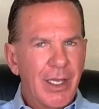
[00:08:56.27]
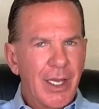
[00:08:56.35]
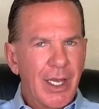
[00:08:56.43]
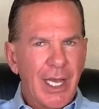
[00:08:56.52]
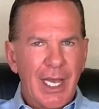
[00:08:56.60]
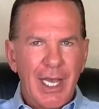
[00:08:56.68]

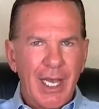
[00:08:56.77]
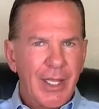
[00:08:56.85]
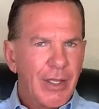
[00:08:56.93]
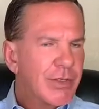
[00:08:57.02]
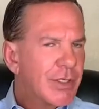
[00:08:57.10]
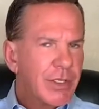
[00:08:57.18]

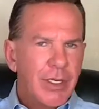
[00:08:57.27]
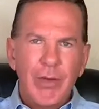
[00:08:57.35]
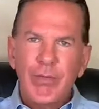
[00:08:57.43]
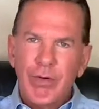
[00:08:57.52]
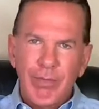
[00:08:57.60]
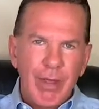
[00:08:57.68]
there's a
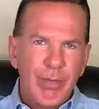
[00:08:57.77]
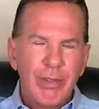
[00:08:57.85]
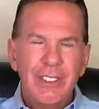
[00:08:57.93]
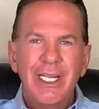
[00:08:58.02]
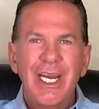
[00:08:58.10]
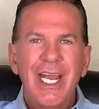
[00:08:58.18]
number of
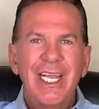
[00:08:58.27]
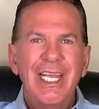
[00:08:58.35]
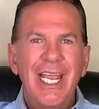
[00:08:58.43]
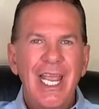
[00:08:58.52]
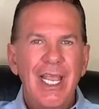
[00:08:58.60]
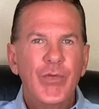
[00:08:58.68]
memories that I
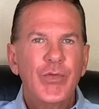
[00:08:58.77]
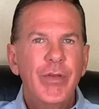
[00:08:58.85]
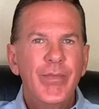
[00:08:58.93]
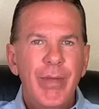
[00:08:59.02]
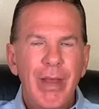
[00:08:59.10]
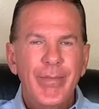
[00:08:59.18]
can't
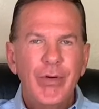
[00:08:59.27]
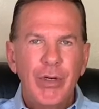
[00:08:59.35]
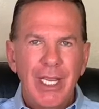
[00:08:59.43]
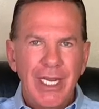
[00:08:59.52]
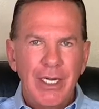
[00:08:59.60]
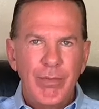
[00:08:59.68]
remember
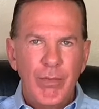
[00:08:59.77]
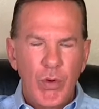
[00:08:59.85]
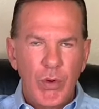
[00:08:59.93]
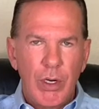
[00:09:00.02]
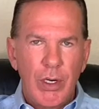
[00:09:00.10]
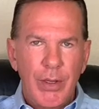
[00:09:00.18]

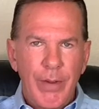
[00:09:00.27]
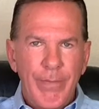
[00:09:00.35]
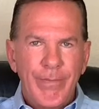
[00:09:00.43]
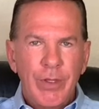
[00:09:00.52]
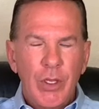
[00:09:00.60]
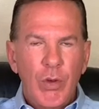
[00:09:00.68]
anymore.
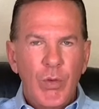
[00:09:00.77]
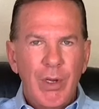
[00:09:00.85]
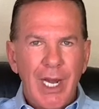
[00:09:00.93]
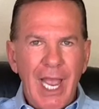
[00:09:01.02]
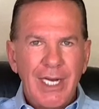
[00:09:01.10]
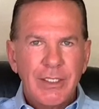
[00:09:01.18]
Well,
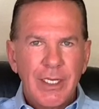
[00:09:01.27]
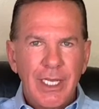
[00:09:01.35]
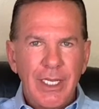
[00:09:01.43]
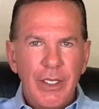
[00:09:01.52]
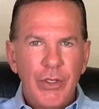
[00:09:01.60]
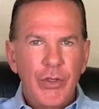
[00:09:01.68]

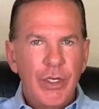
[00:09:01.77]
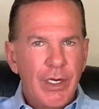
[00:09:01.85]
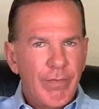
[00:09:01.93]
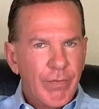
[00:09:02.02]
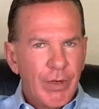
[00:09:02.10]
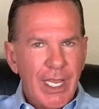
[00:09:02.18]
actually, you
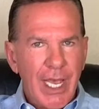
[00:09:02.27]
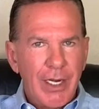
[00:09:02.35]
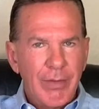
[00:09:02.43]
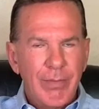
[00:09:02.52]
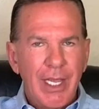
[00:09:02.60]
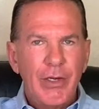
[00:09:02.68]
didn't forget
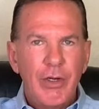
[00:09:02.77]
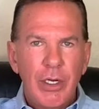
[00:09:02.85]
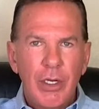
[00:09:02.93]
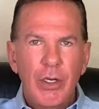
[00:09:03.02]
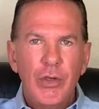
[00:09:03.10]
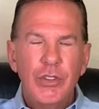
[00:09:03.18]
them and you
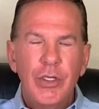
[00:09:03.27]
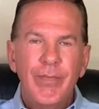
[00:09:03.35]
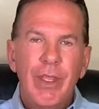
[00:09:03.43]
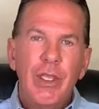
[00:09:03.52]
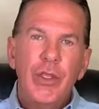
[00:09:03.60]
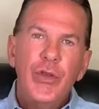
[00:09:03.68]
didn't lose them.
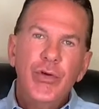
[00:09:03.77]
You